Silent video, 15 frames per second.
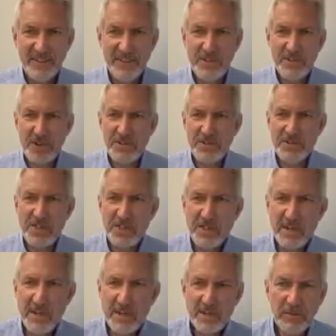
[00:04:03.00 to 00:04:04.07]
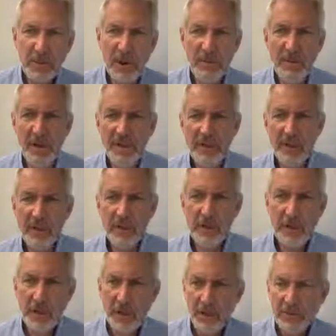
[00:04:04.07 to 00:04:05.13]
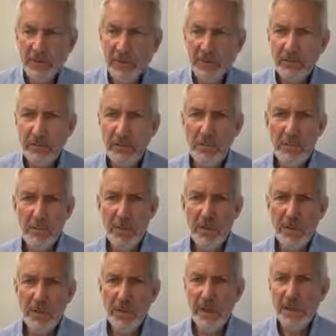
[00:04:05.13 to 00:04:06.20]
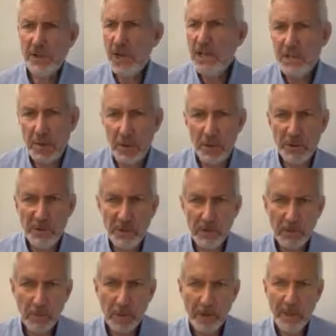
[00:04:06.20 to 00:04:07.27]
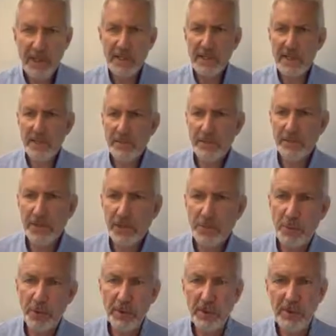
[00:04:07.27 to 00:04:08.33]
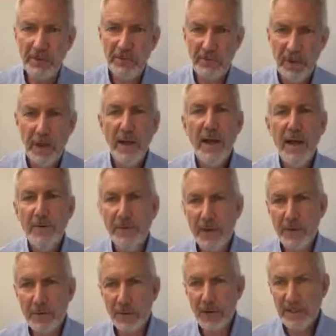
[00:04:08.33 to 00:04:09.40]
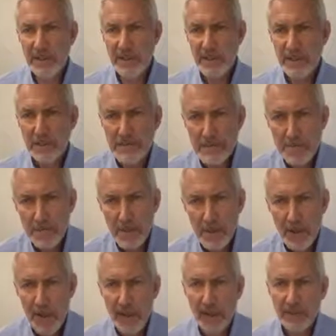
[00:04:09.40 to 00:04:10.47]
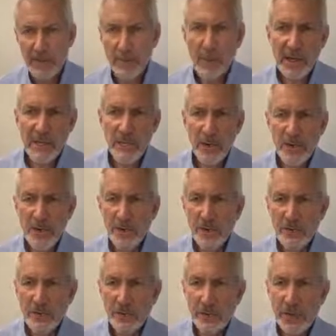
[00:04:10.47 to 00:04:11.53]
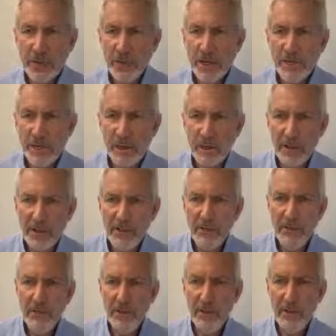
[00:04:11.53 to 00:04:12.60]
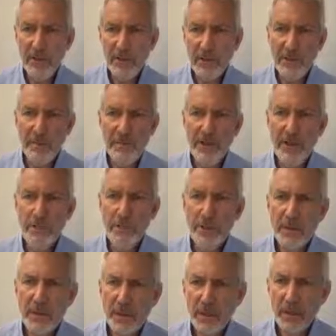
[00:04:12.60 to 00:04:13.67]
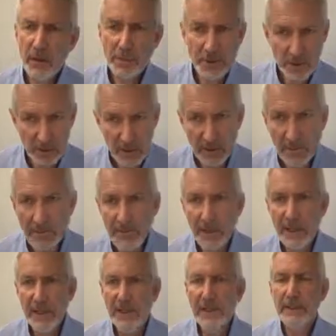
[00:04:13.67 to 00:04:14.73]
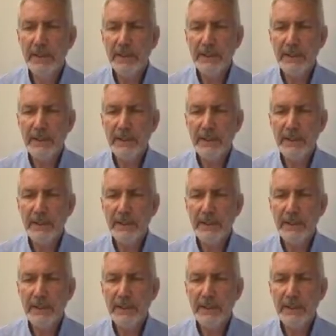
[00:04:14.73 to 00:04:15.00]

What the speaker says: This shows the Smart Binder system with the sheet input at one end and finished booklets at the other end. And the main modules, which comprise the infeed with the optional cover feeder,